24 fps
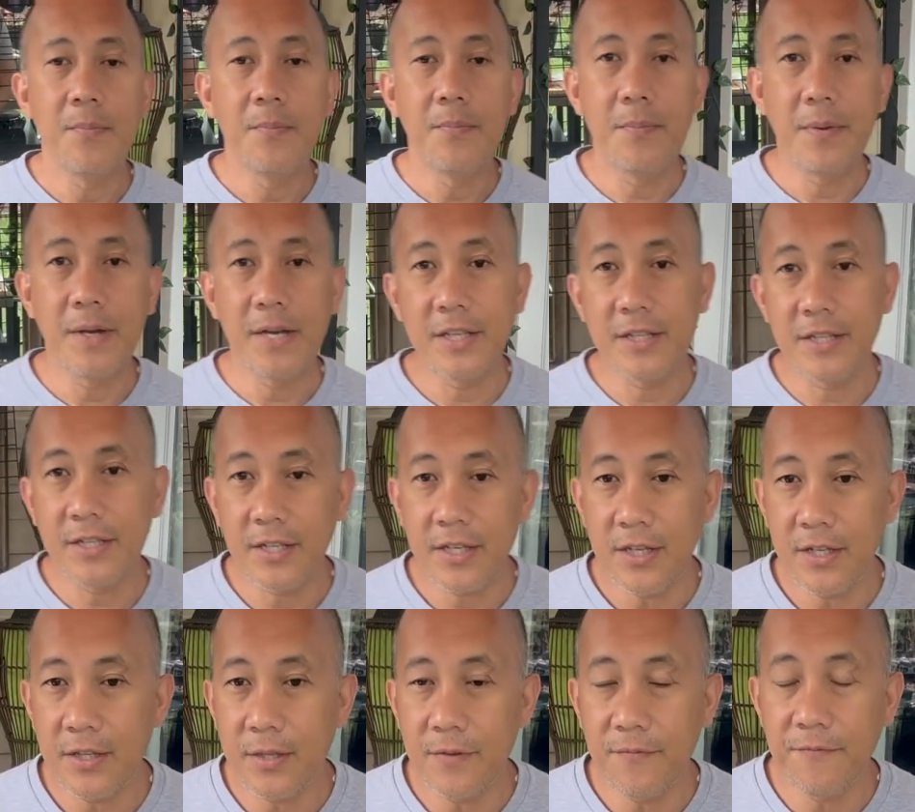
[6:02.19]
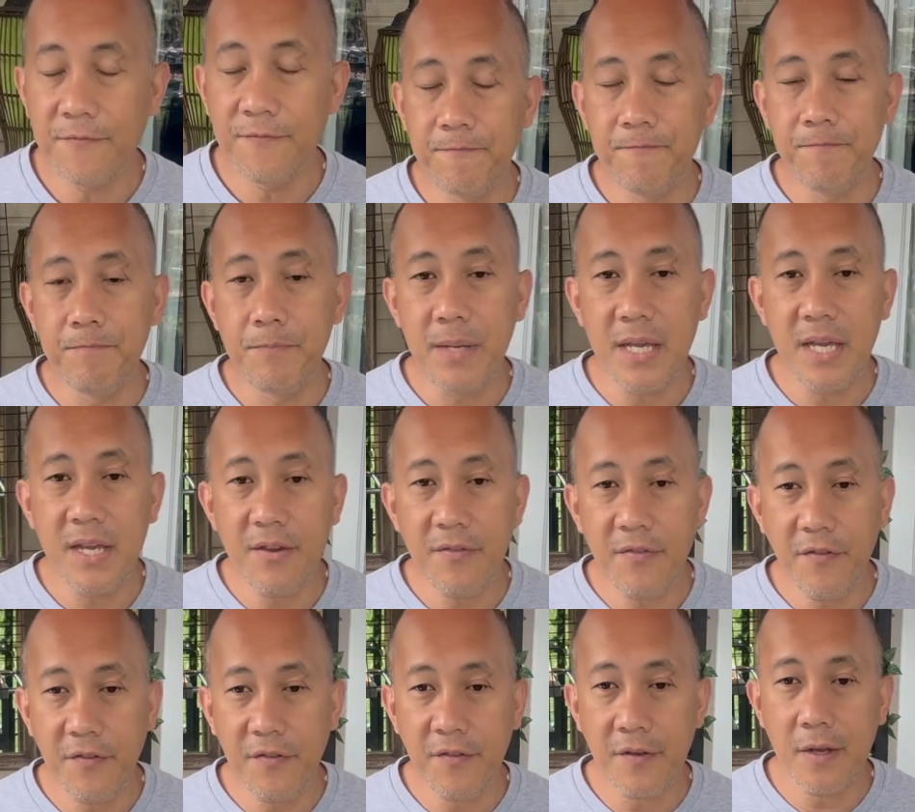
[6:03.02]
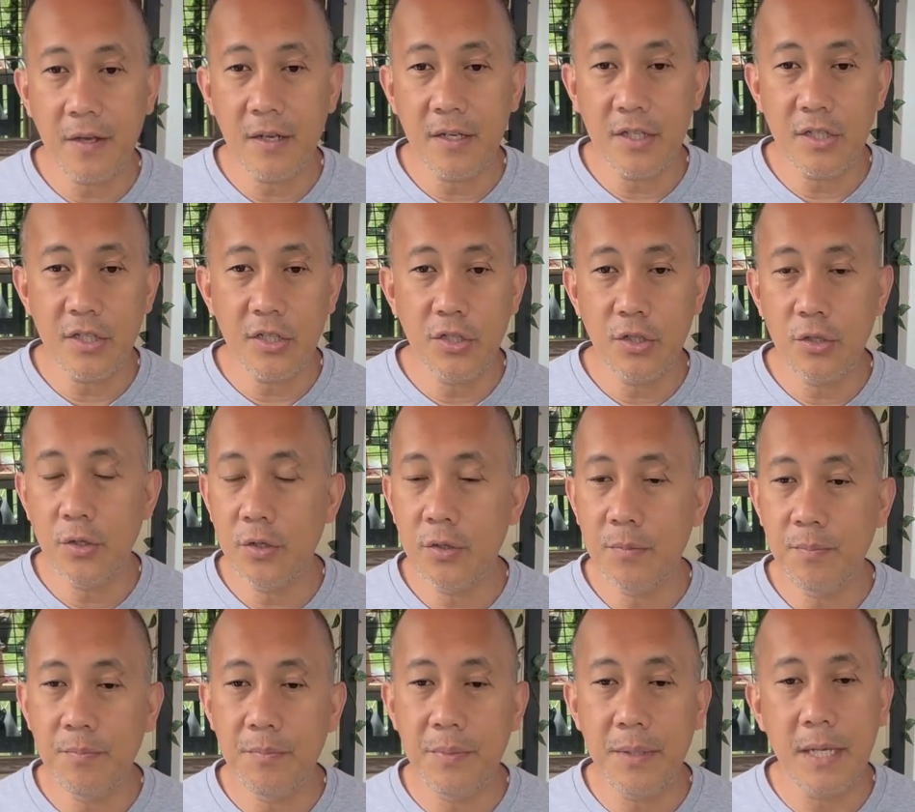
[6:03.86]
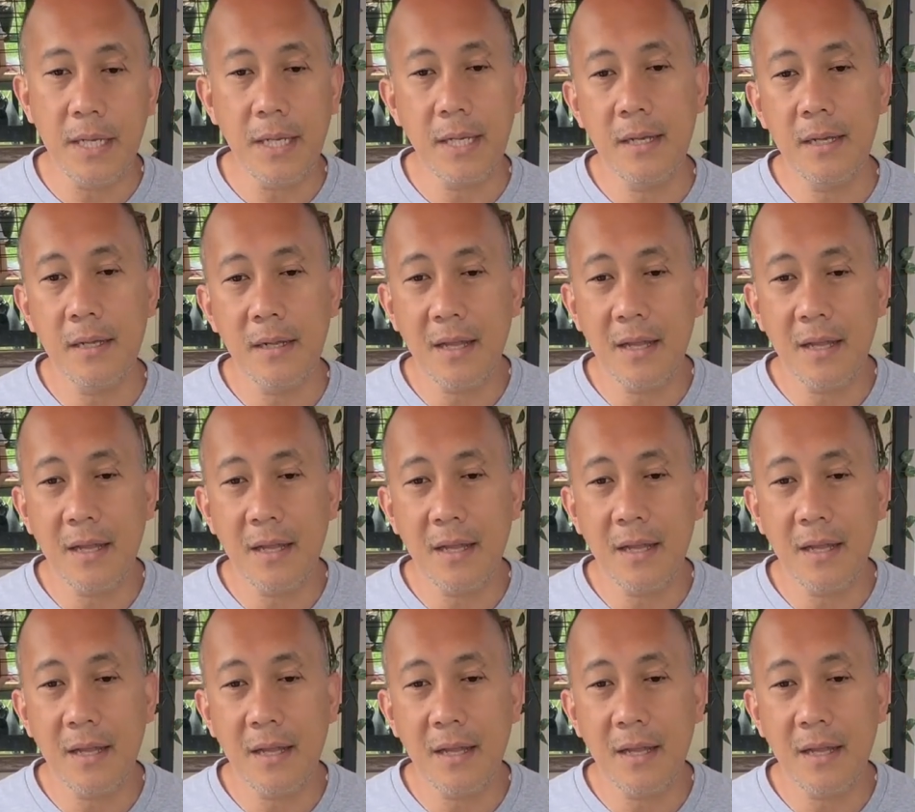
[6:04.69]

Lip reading: But the beef should be